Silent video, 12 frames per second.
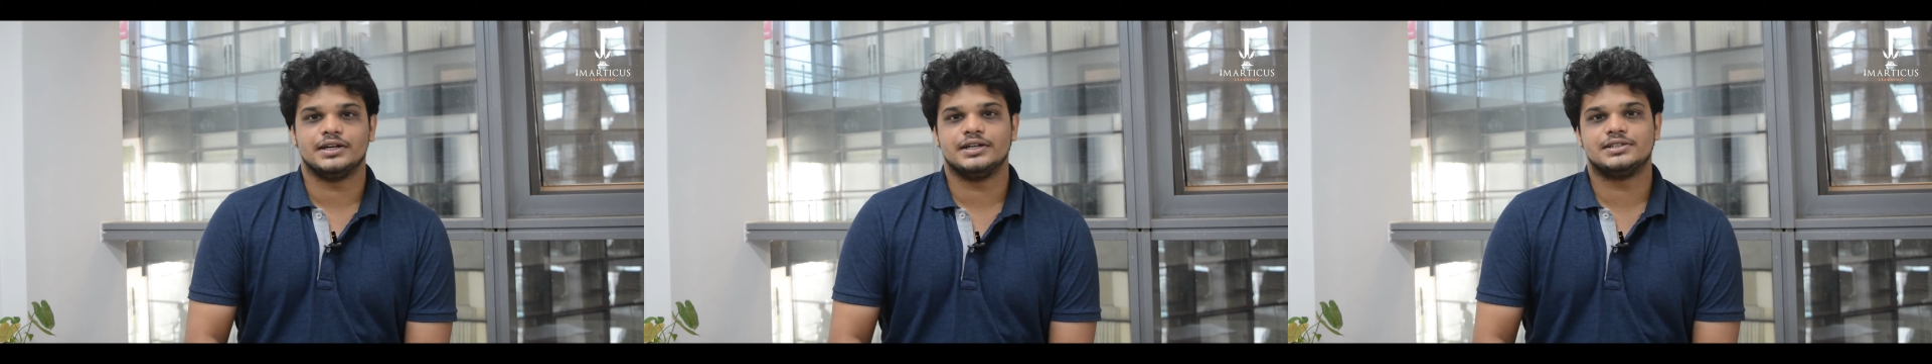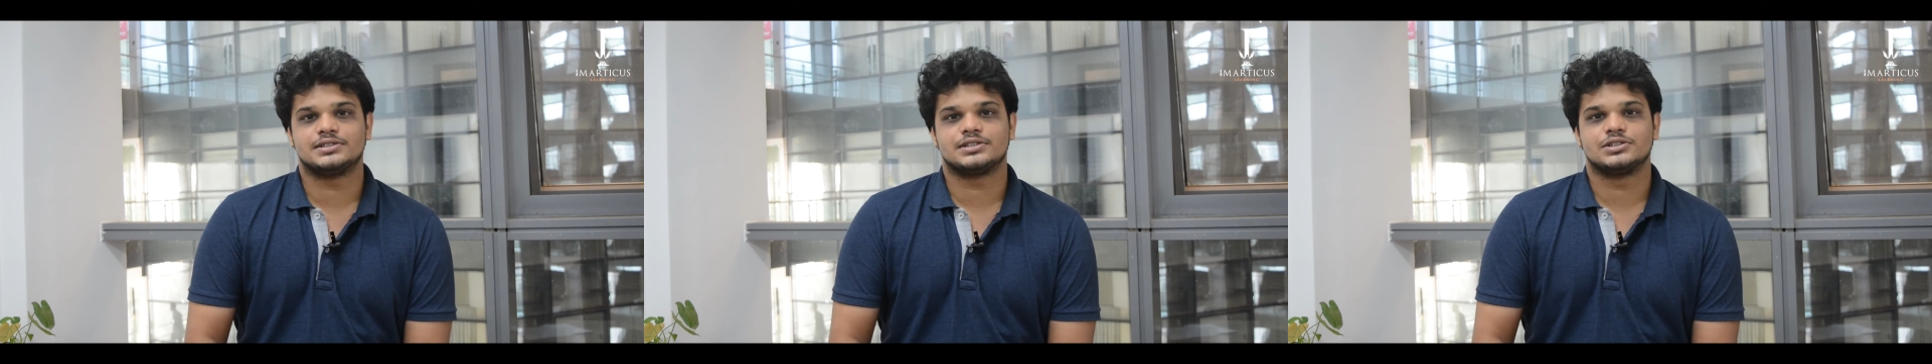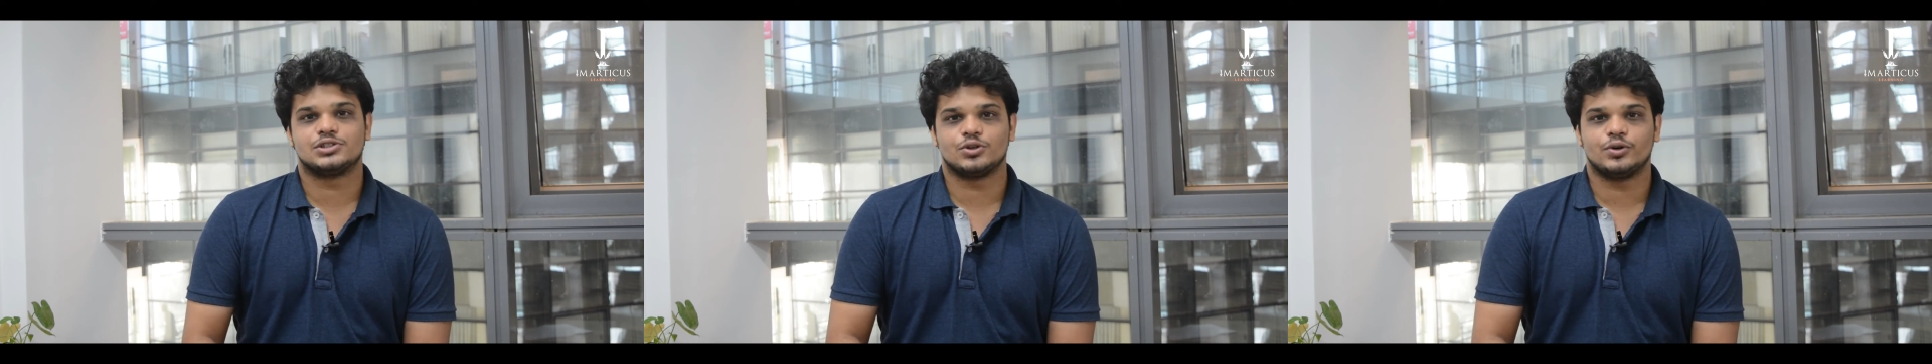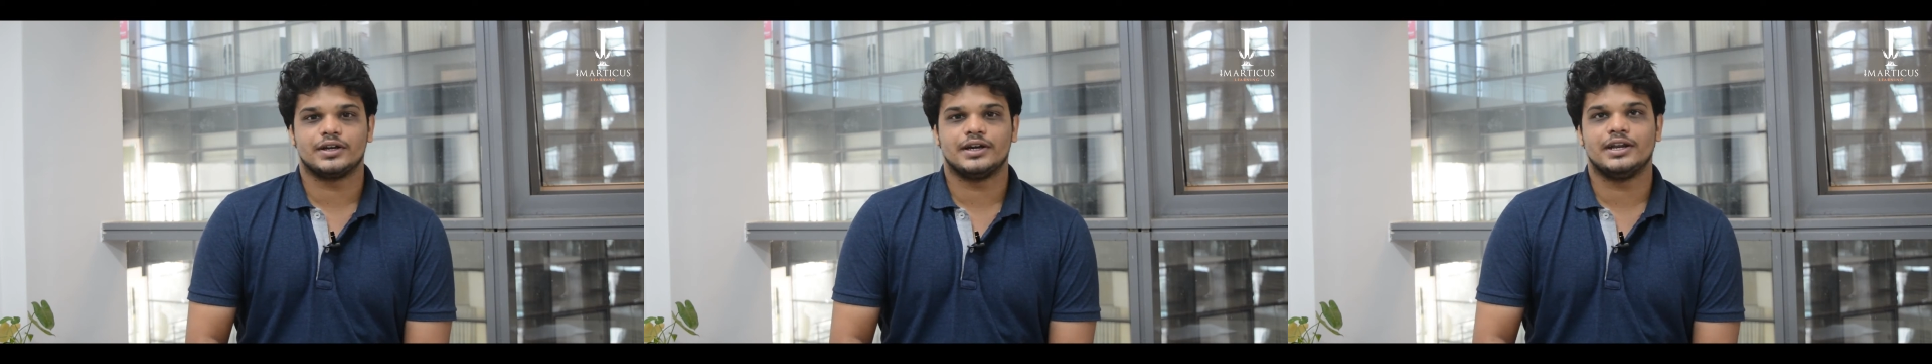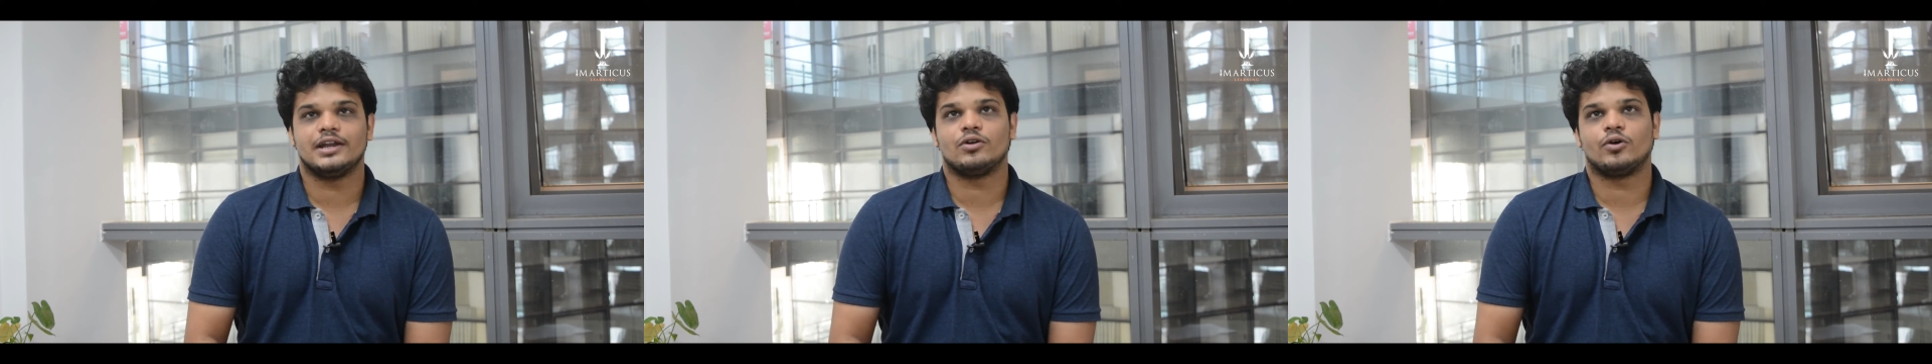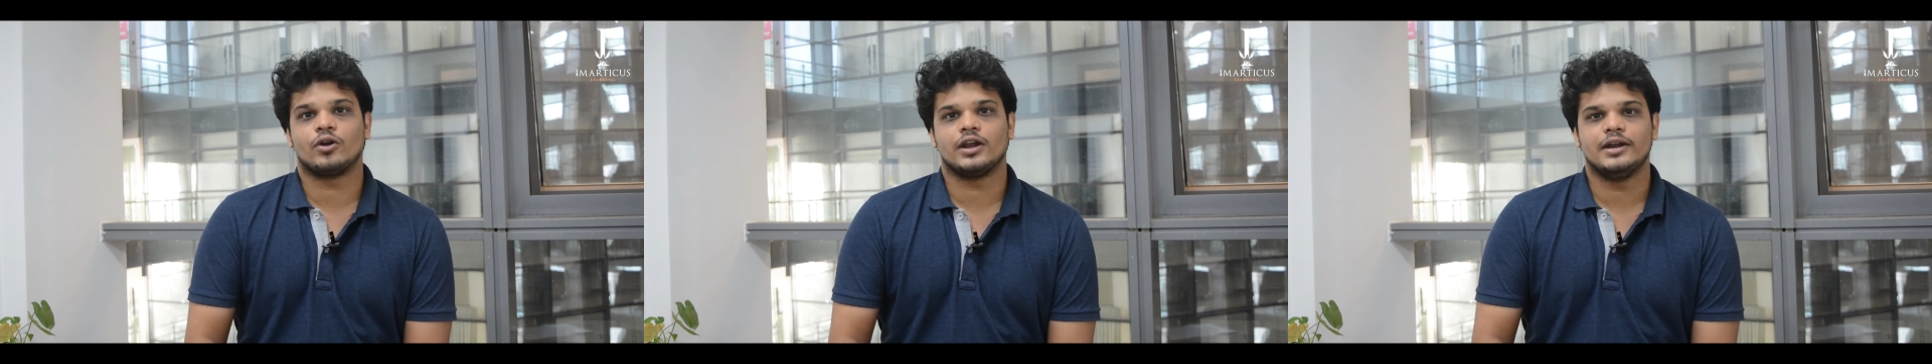it's stored in an
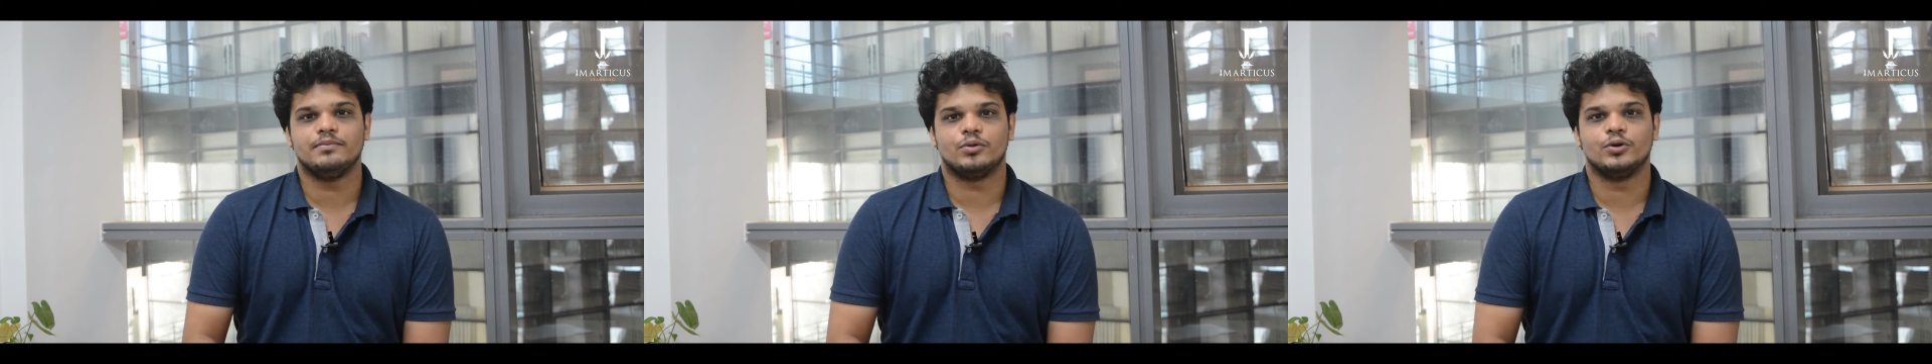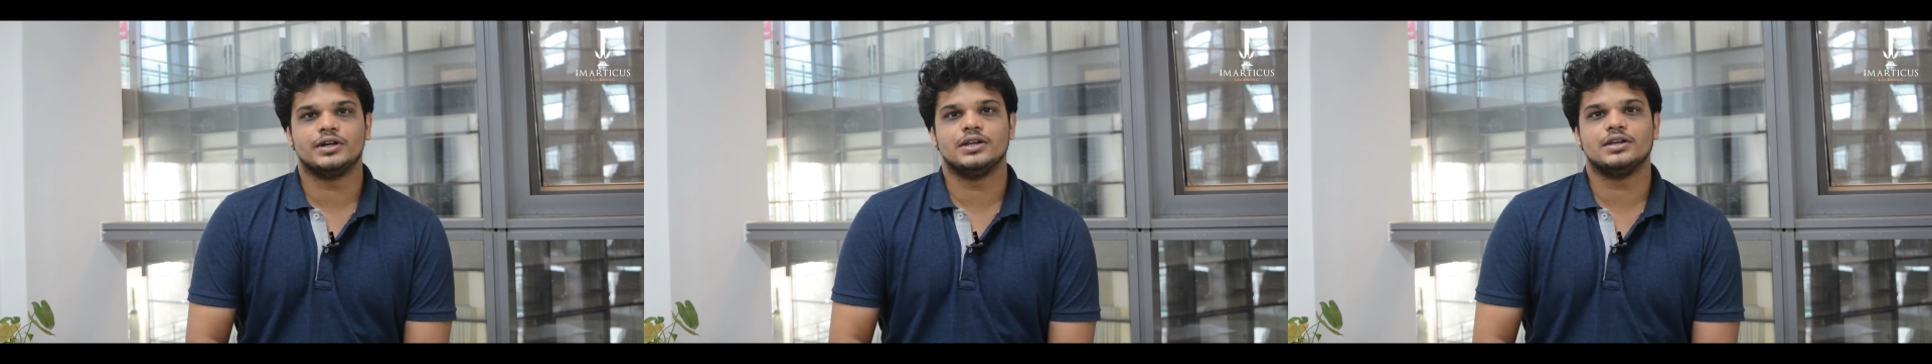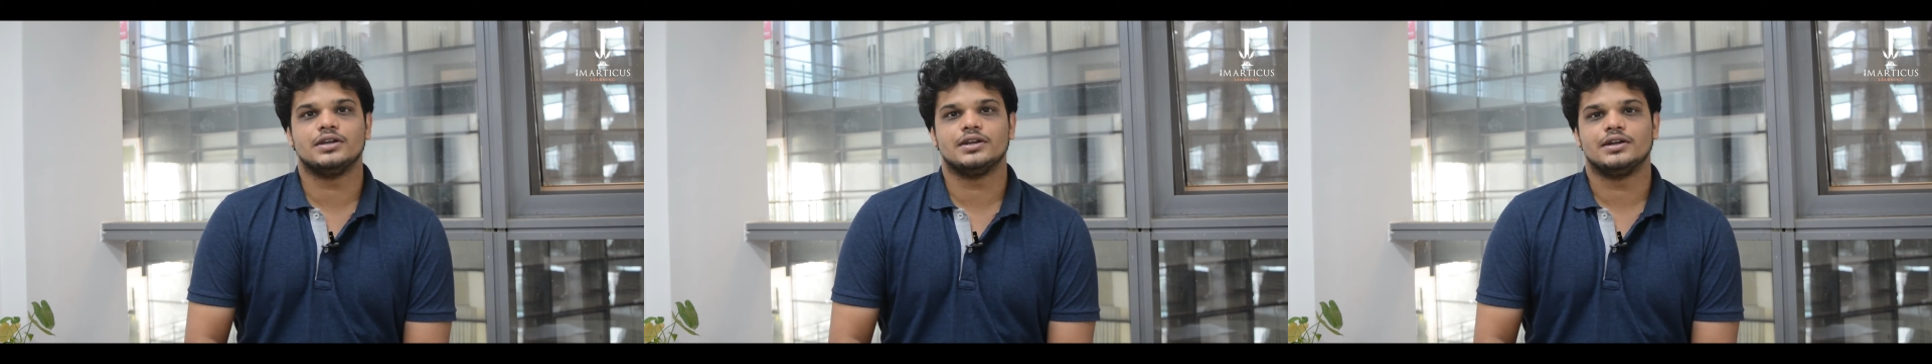online portal